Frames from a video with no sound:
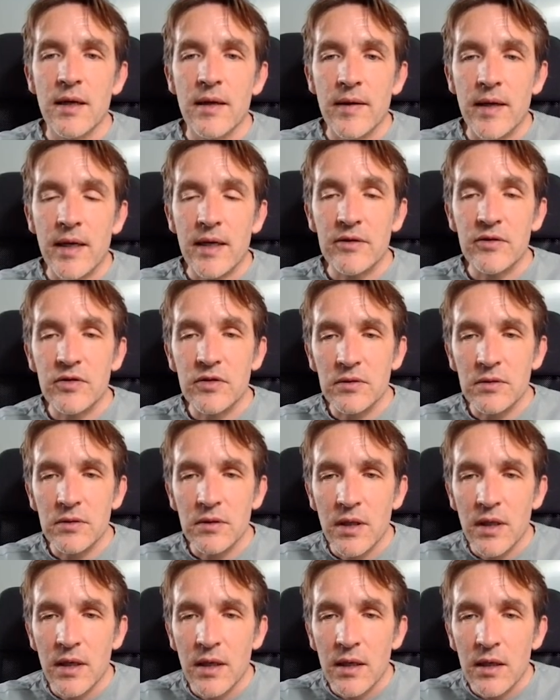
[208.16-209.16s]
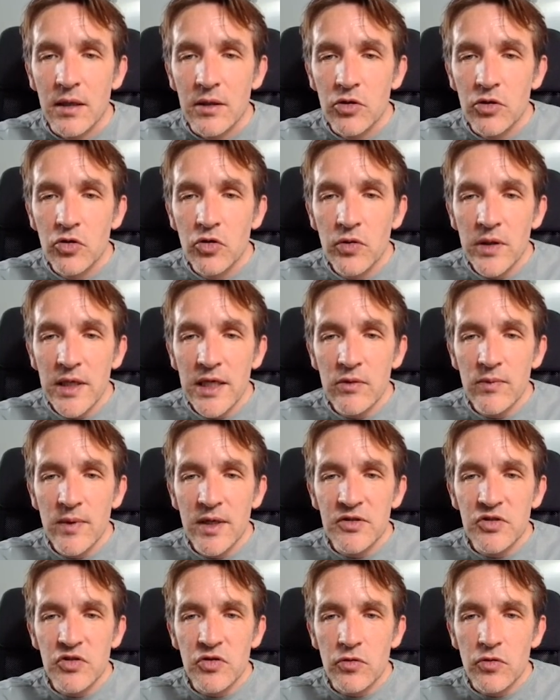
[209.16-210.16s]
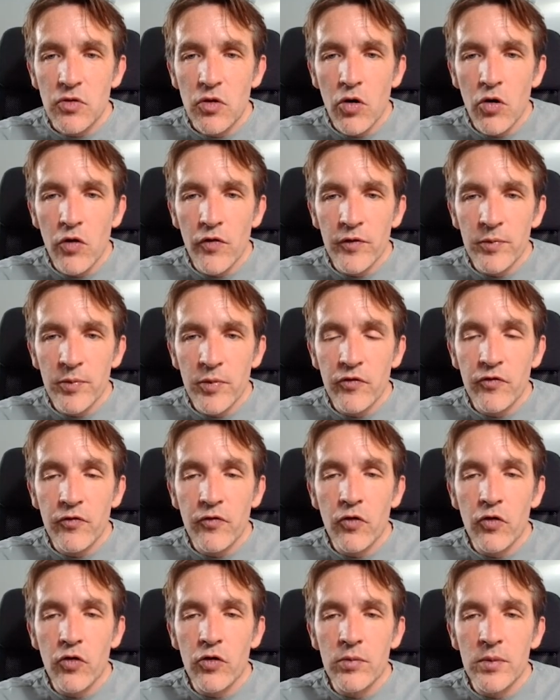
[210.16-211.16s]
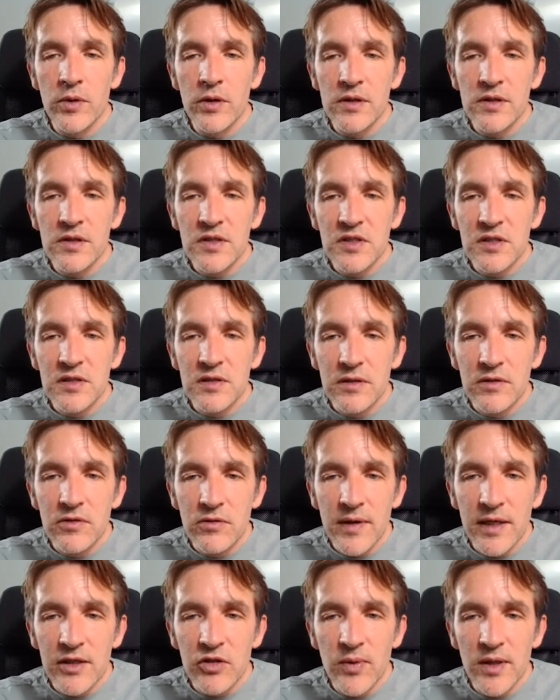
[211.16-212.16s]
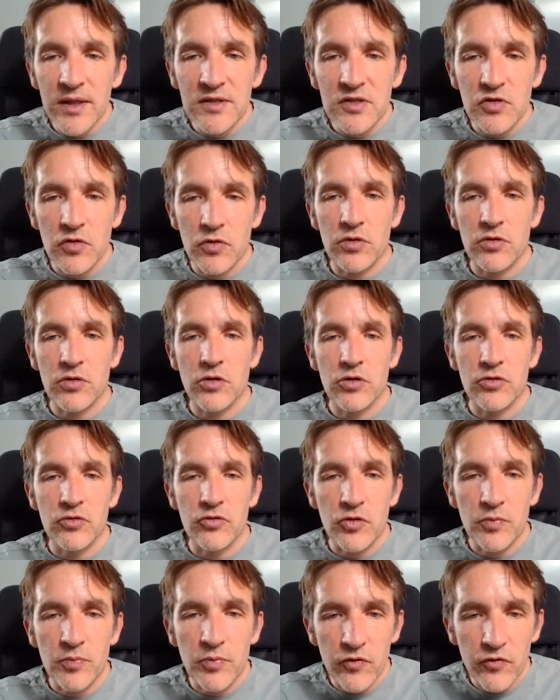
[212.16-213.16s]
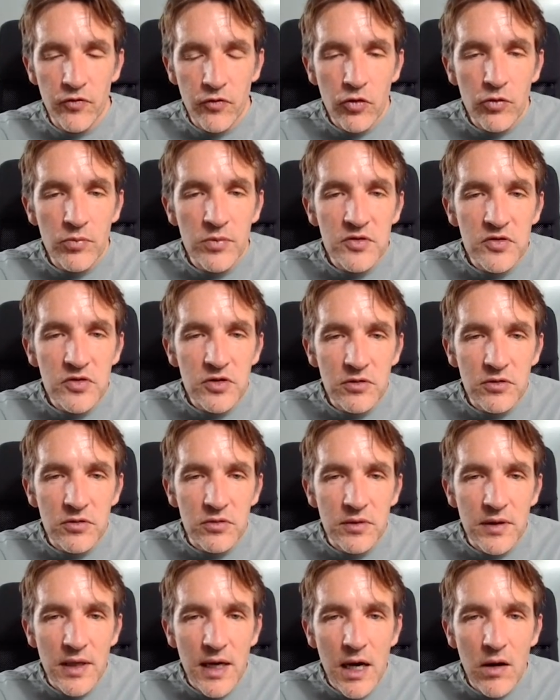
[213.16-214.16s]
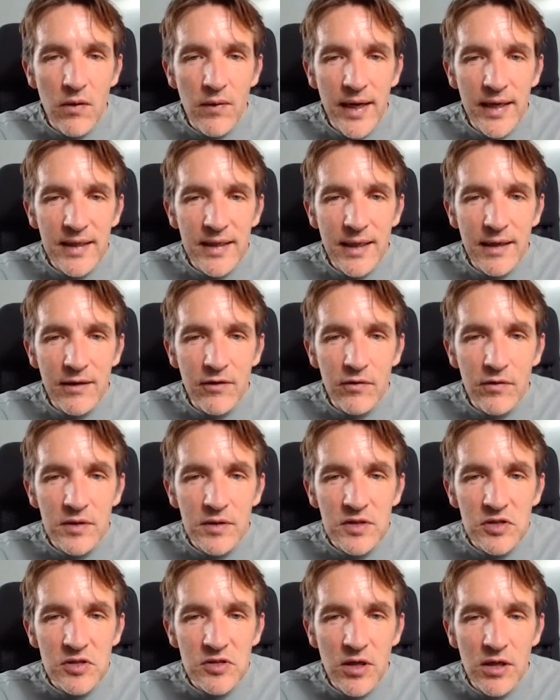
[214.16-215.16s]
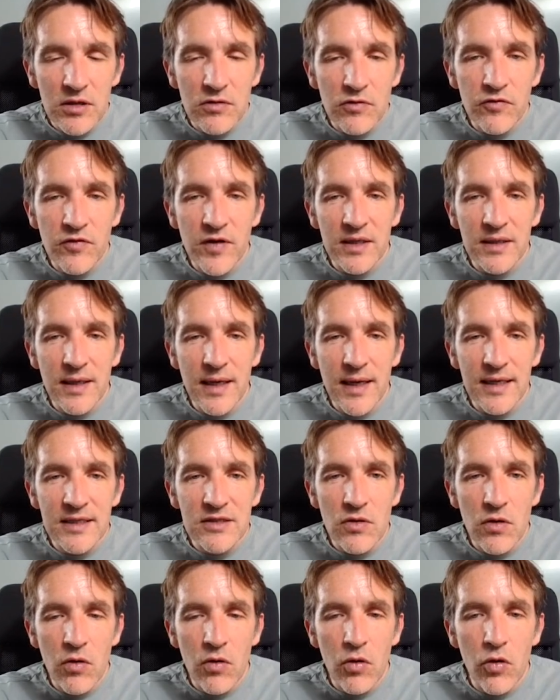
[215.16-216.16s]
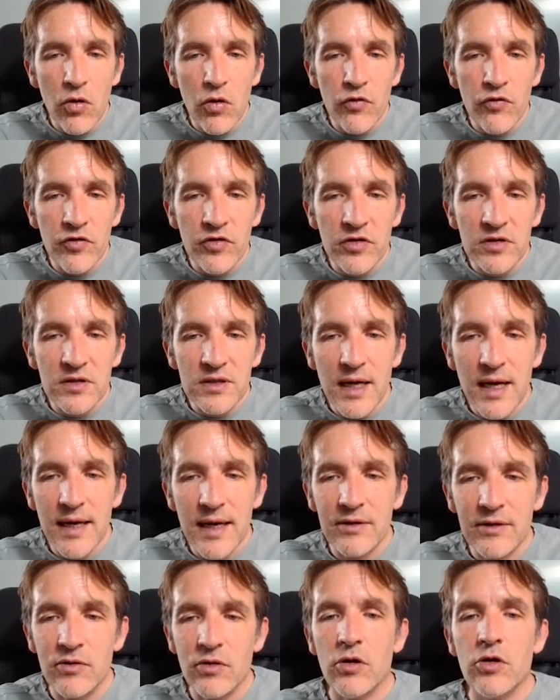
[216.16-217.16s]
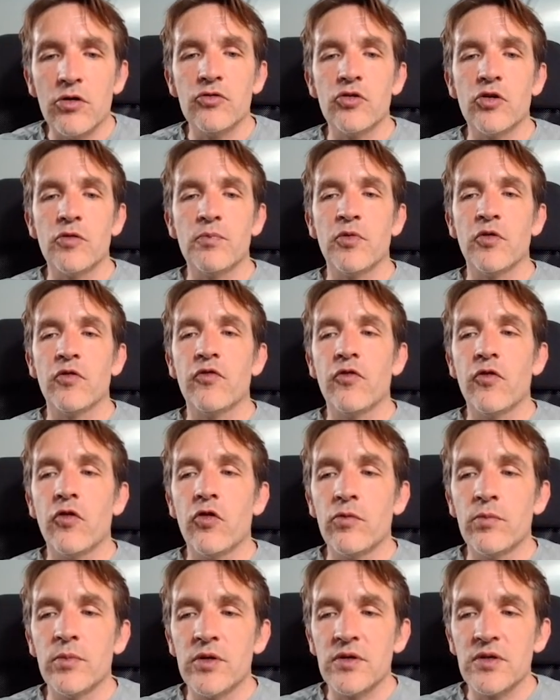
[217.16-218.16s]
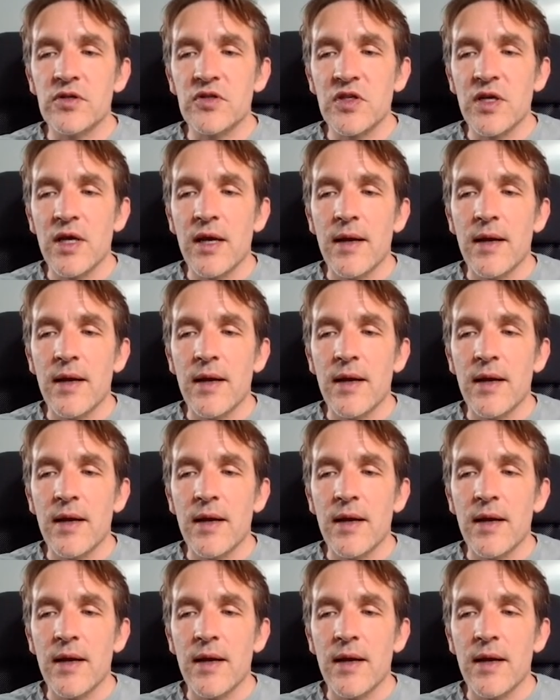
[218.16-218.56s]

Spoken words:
at the green ones are overperformers, the red ones are underperformers. So now I can start to find out over and underperformers